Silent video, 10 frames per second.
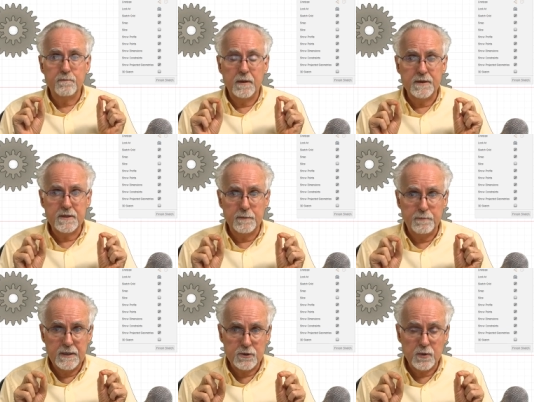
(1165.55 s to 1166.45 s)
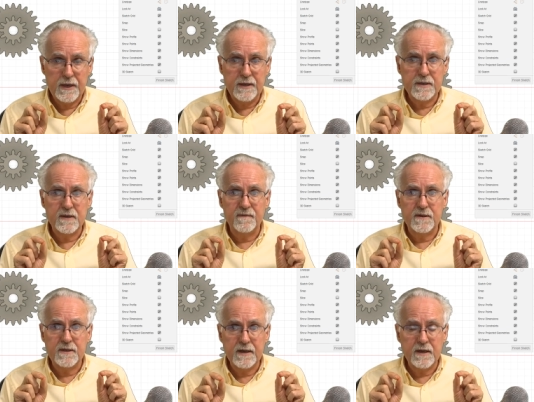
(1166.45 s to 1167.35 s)
plus the pitch radius of the
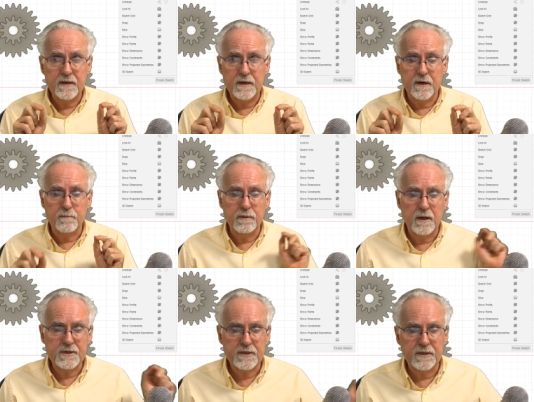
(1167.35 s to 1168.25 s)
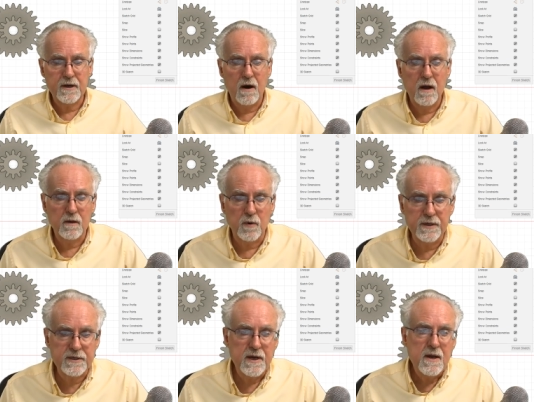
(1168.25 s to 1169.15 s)
second gear plus the
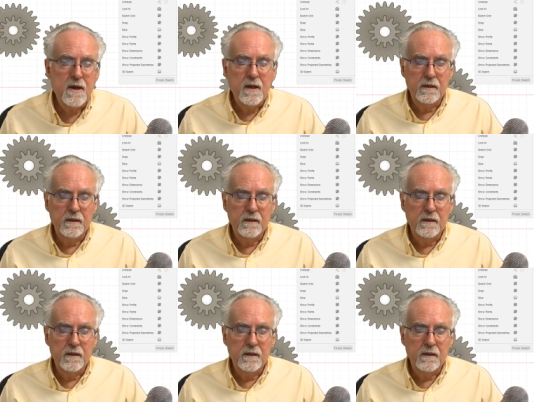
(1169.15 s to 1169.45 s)
tolerance.